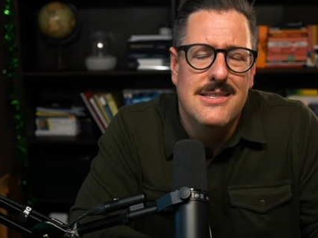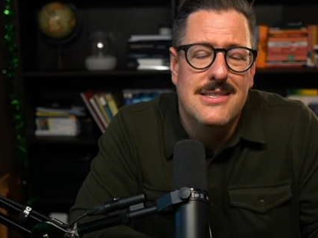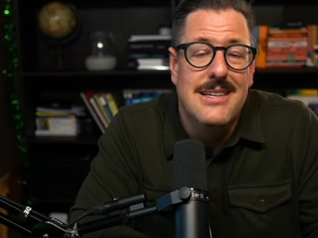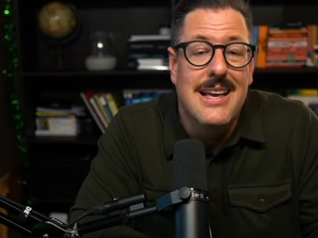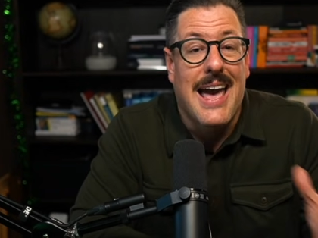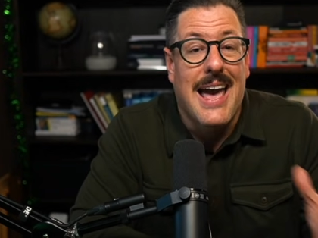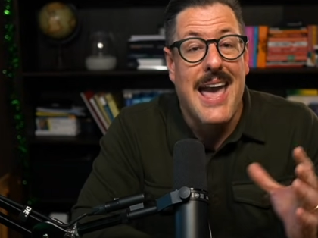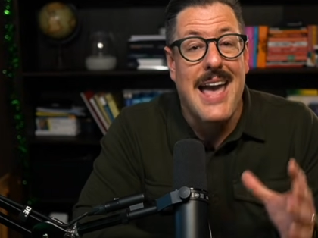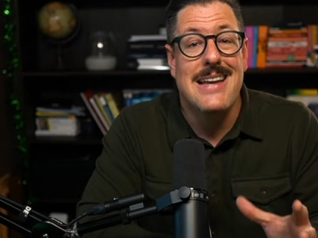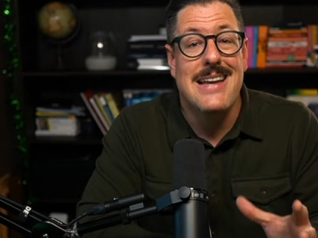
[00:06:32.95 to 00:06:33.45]

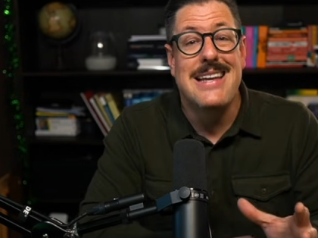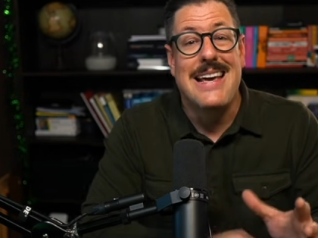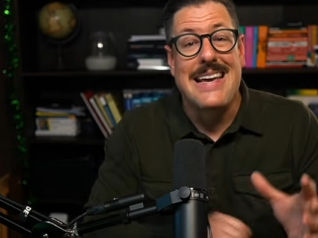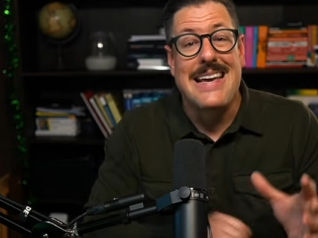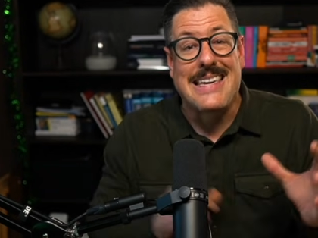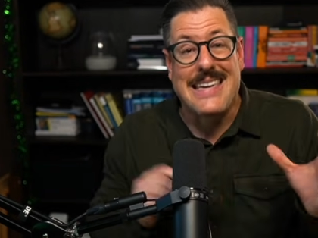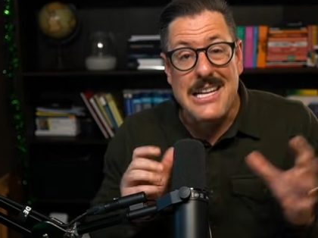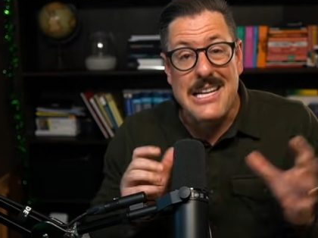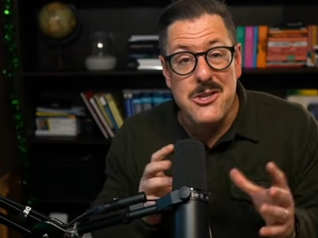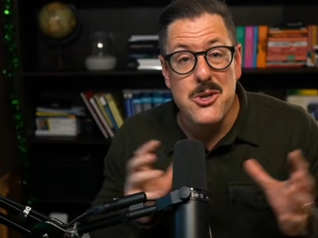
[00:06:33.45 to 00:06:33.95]
and
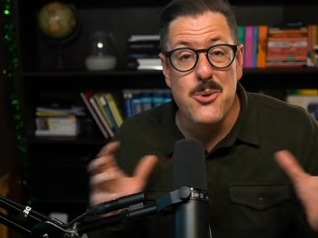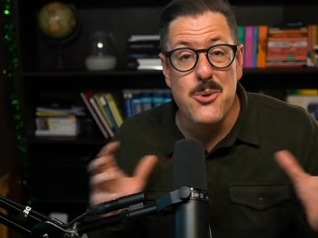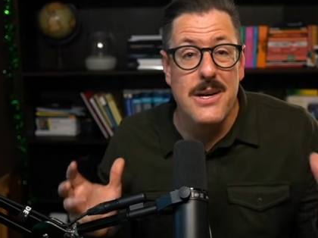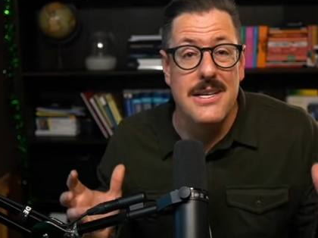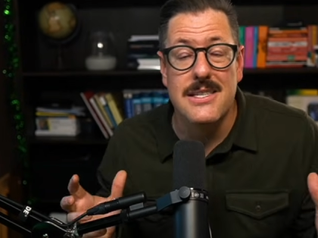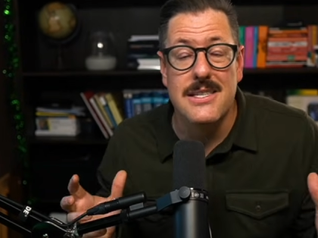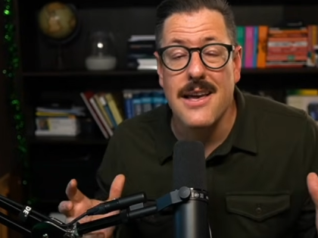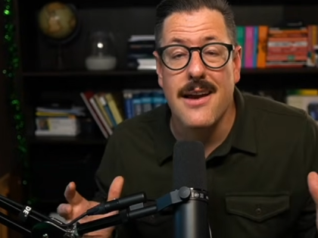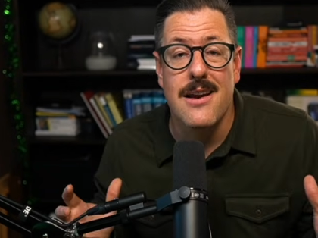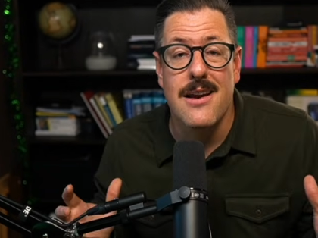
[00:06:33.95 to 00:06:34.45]
gets you
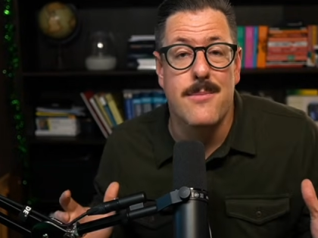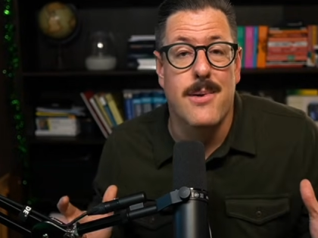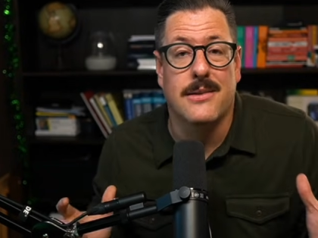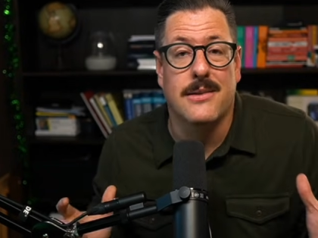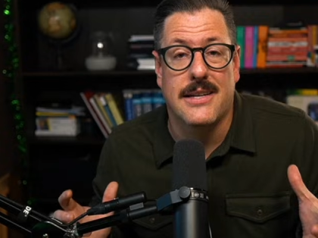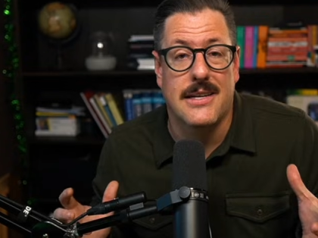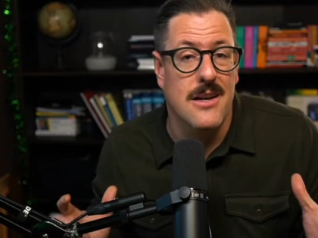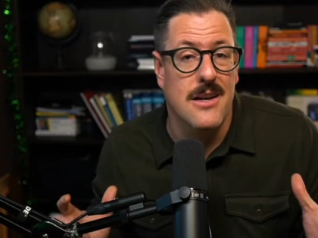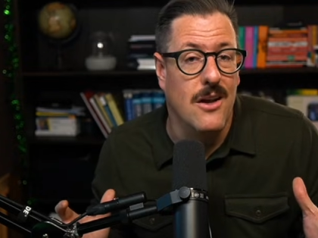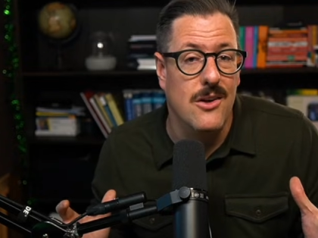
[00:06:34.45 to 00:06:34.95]
excited about
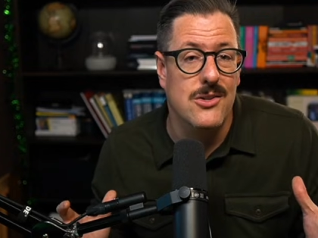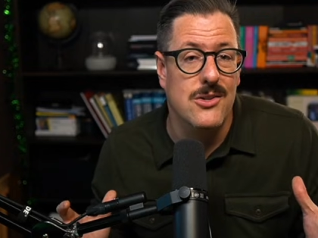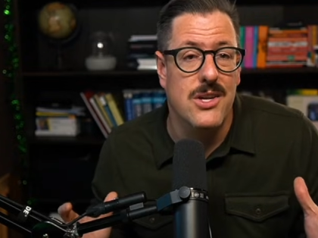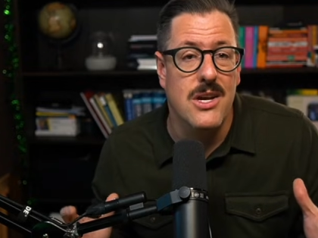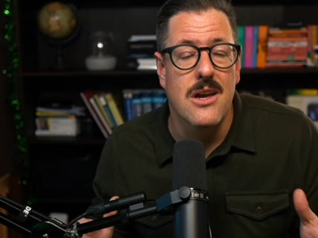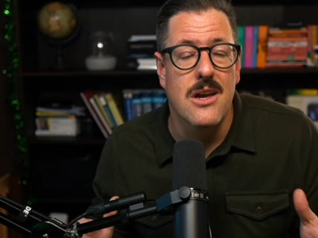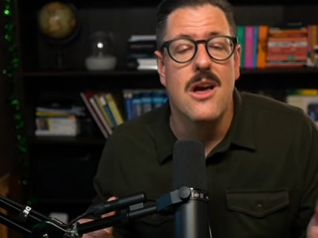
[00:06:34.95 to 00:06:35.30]
technology,